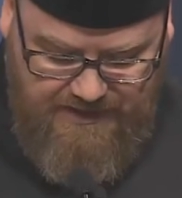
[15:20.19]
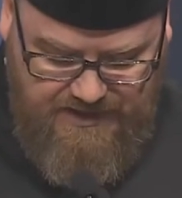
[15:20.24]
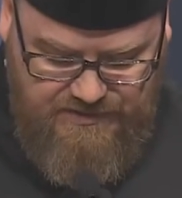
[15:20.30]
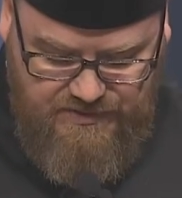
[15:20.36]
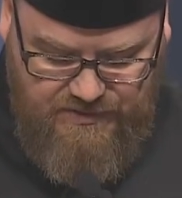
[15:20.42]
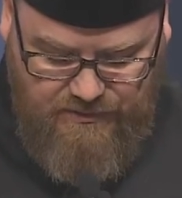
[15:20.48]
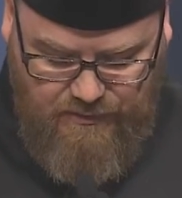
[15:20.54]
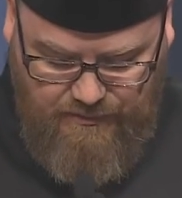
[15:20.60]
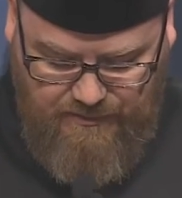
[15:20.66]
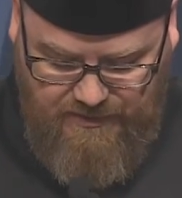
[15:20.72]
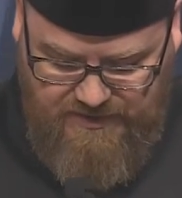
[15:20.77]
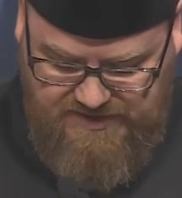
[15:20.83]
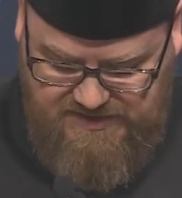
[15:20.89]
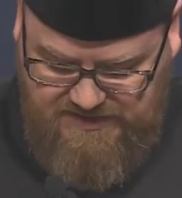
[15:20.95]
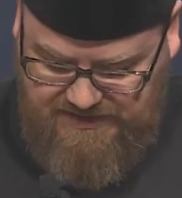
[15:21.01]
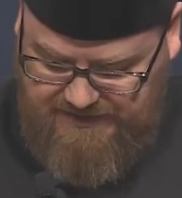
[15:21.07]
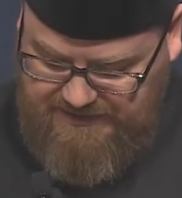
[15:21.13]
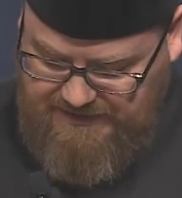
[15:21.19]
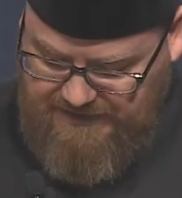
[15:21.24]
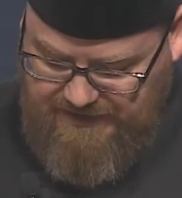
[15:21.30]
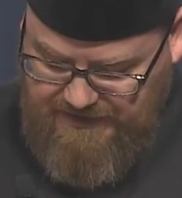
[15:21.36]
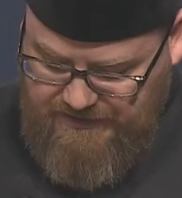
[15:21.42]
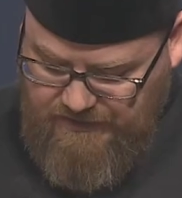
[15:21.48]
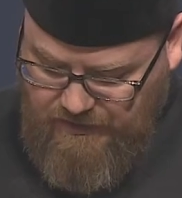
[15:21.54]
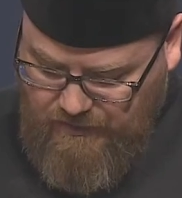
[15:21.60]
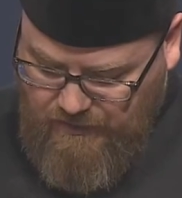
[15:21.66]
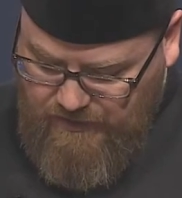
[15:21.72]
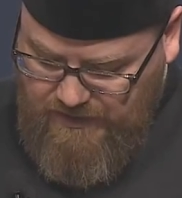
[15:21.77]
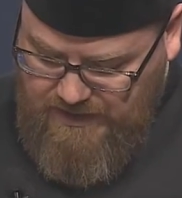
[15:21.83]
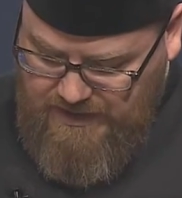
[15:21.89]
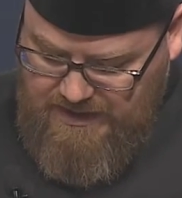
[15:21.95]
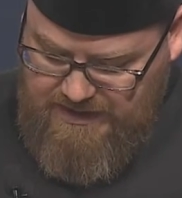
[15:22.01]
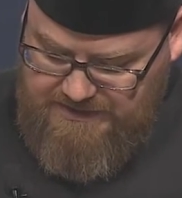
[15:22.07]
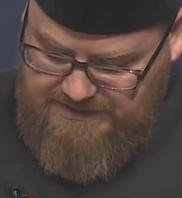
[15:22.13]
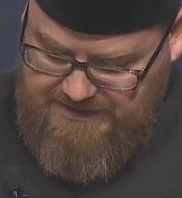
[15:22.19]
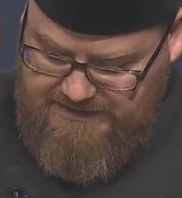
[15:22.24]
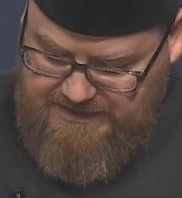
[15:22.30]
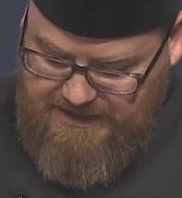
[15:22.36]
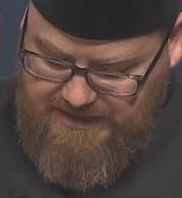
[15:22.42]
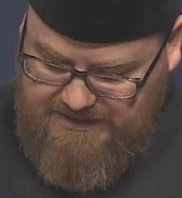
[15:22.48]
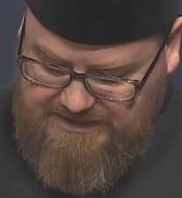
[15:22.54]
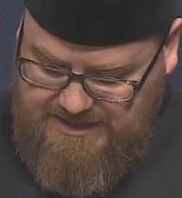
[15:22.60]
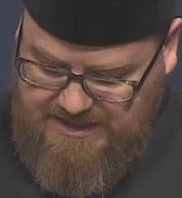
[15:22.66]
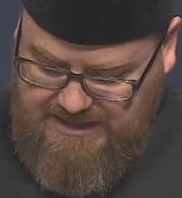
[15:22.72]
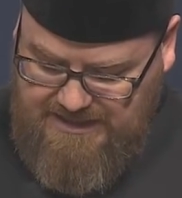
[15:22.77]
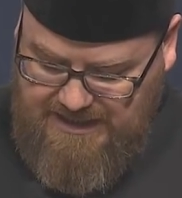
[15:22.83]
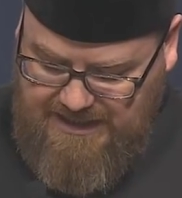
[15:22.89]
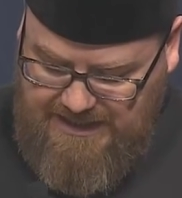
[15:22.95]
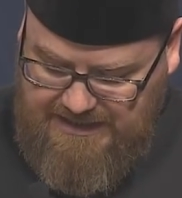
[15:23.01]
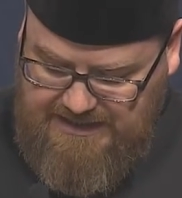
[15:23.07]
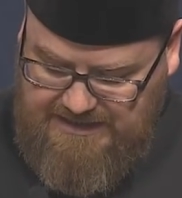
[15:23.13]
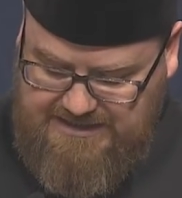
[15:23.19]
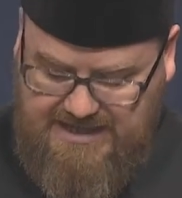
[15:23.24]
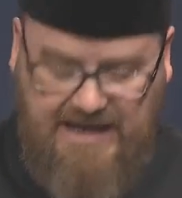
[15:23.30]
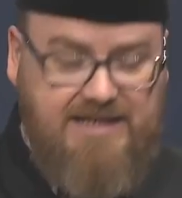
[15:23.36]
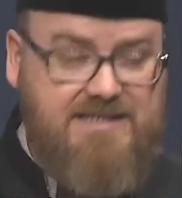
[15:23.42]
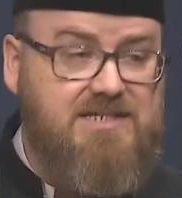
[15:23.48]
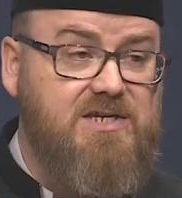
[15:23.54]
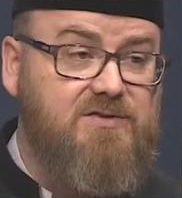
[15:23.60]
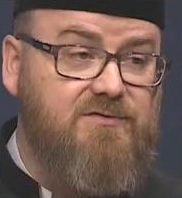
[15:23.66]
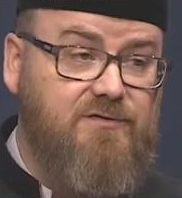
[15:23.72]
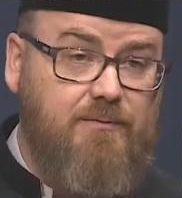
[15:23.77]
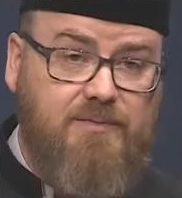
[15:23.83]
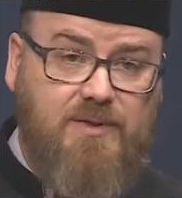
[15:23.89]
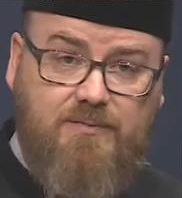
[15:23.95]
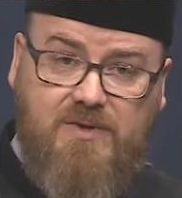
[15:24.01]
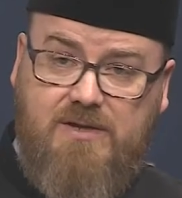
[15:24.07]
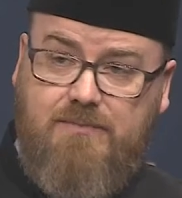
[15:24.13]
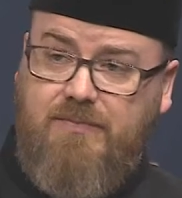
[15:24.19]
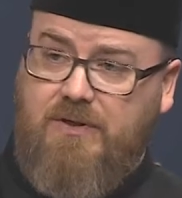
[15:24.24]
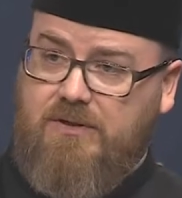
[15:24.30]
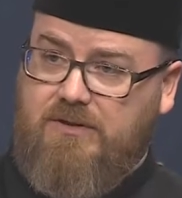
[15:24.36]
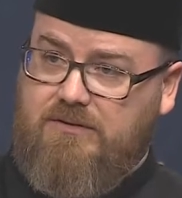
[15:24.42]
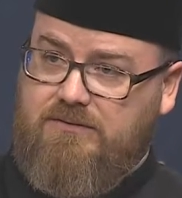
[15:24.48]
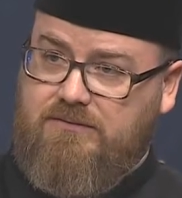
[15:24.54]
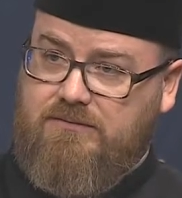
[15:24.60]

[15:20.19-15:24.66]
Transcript: Hazrat Umar radhiyallahu anhu did not take any taxes from the people.